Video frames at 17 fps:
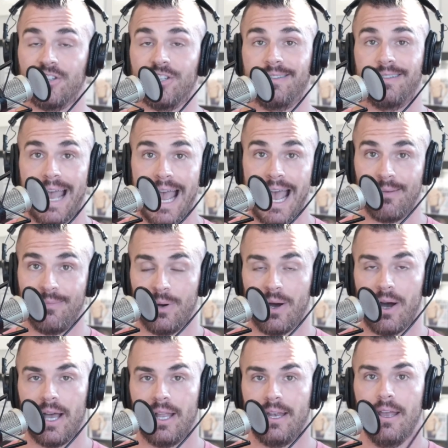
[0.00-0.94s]
Dad
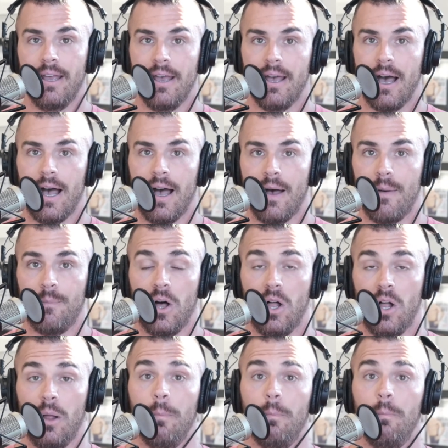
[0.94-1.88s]
Bod,
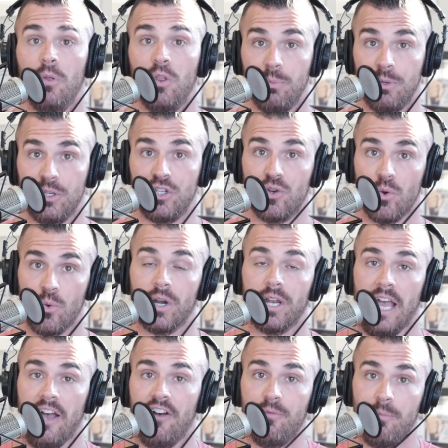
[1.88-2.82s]
the
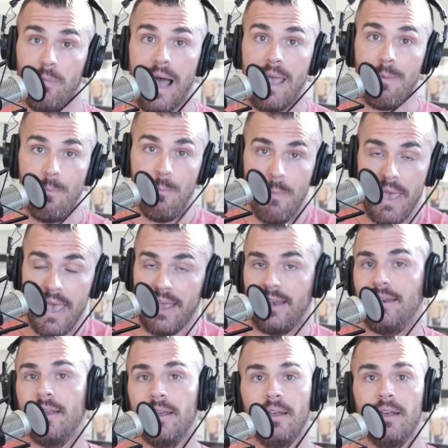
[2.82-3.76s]
majority of my
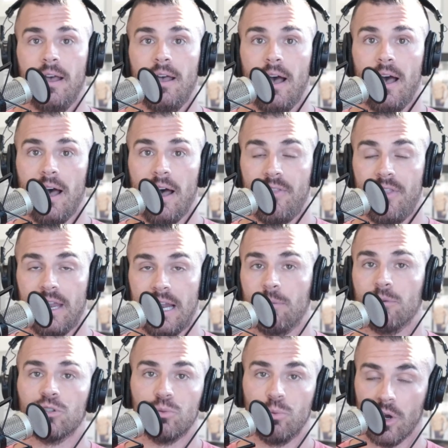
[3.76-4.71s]
men that I
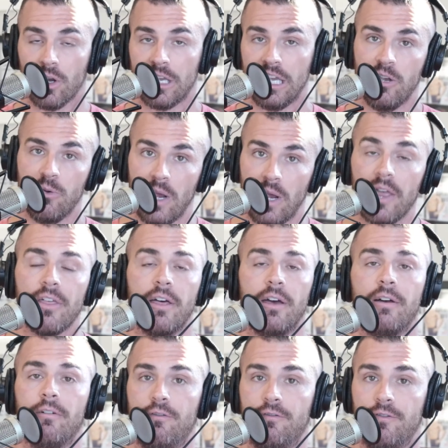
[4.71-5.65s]
was working with
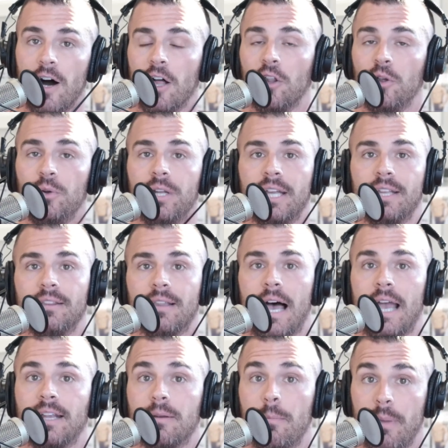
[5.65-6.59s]
followed and
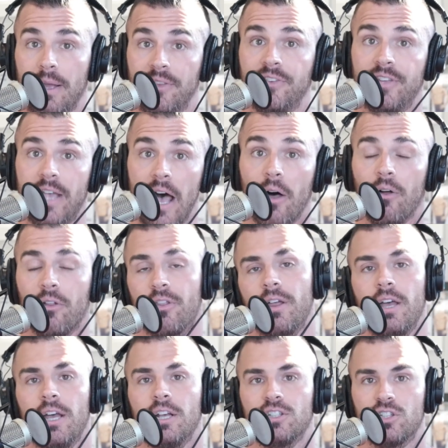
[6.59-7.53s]
liked Men's Health.
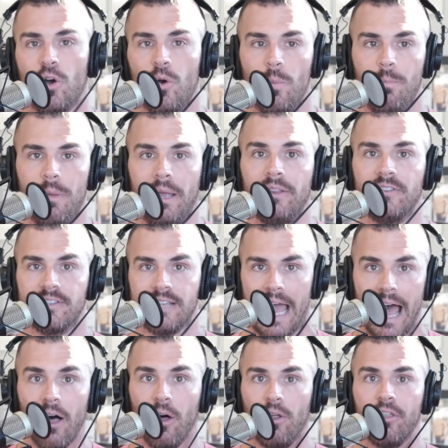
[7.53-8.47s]
So Men's
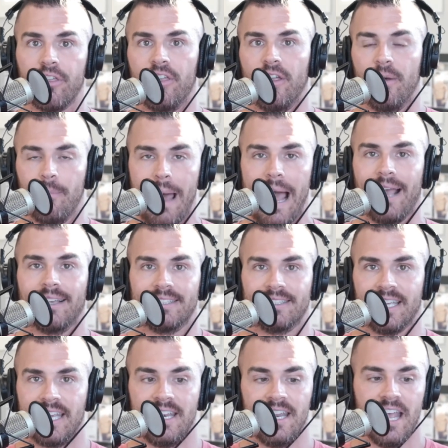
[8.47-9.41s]
Health
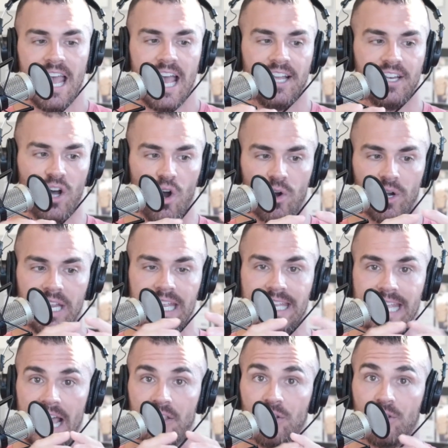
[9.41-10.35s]
magazine had already
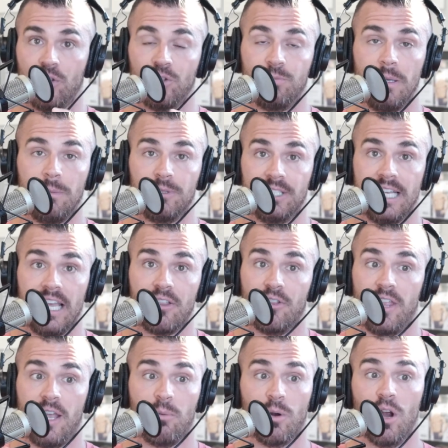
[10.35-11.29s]
gathered those people together.
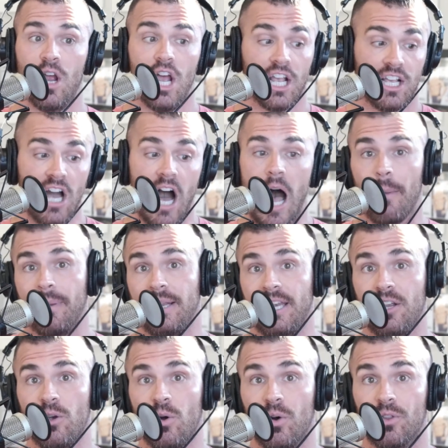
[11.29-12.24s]
They were
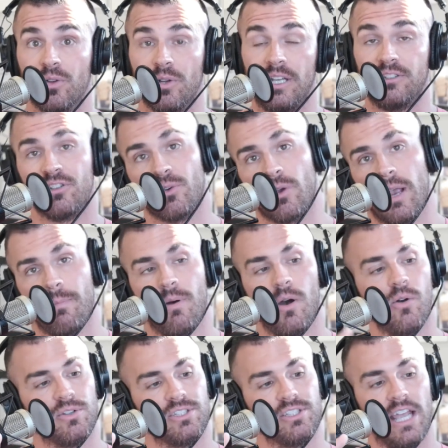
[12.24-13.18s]
commenting on their Instagram
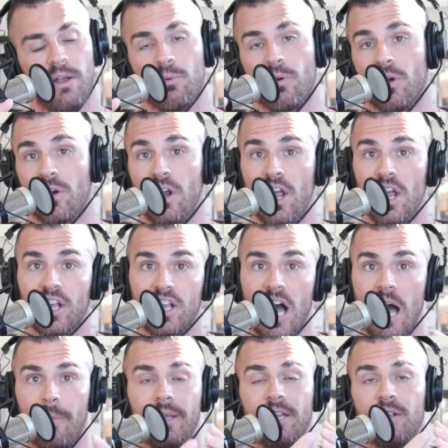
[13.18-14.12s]
post. They were
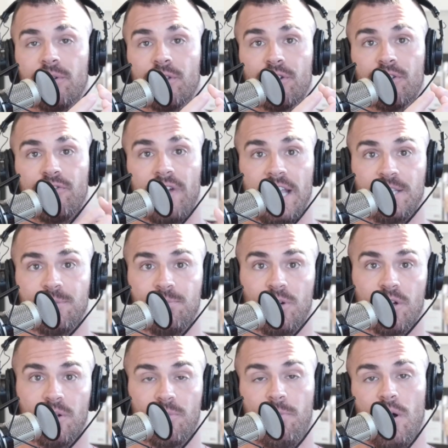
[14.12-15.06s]
commenting on their
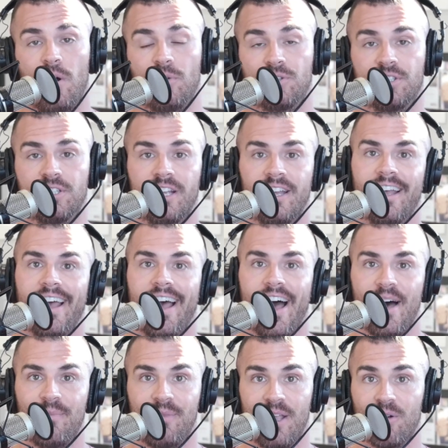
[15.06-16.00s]
Facebook post.
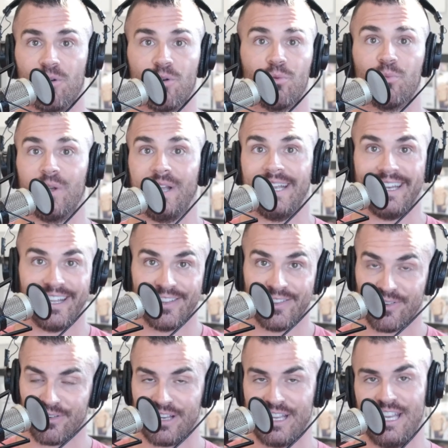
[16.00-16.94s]
They were reading
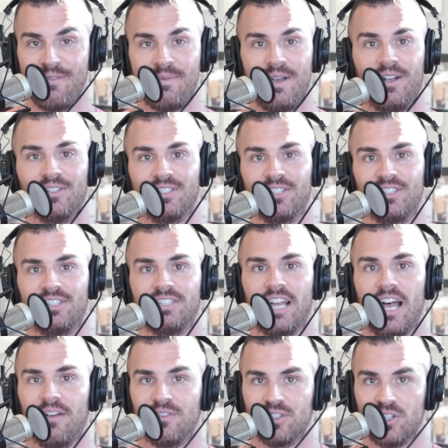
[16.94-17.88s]
their emails and
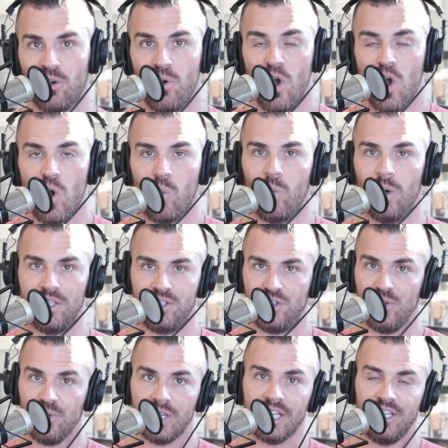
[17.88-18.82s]
stuff. So once
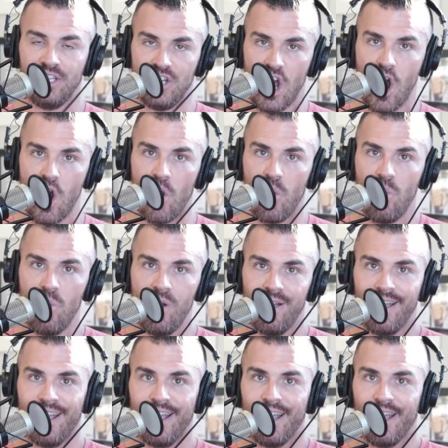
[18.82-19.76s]
you can know
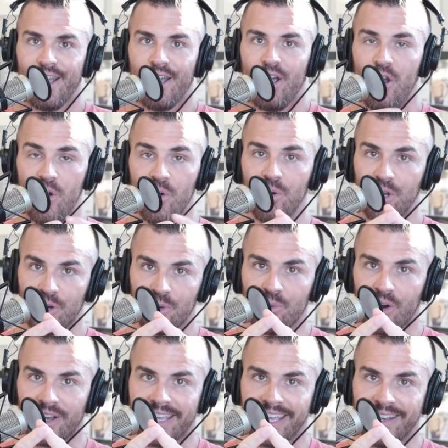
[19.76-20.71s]
who you're
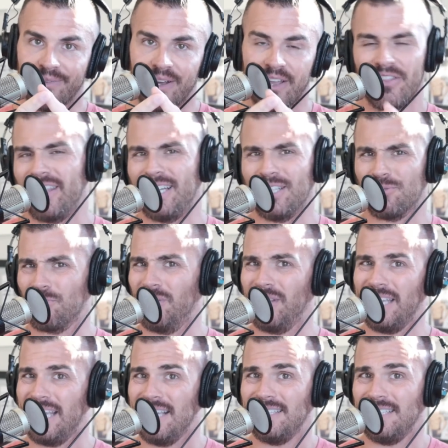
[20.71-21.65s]
working with, then it's
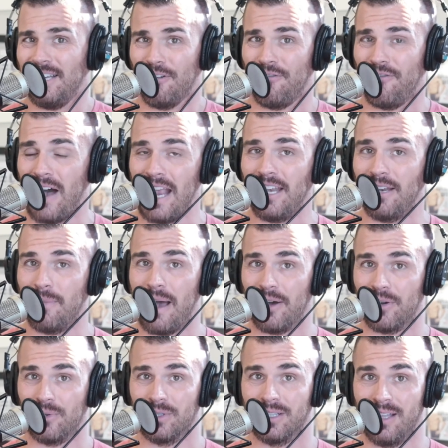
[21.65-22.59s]
really easy to find them
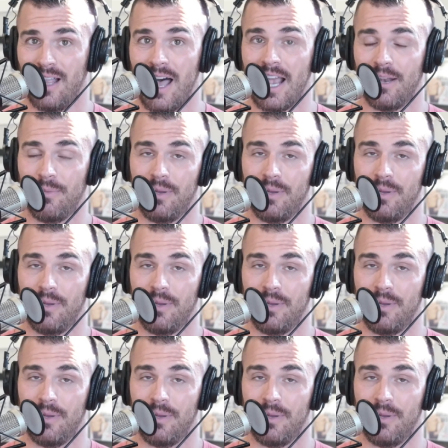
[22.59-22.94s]
out online.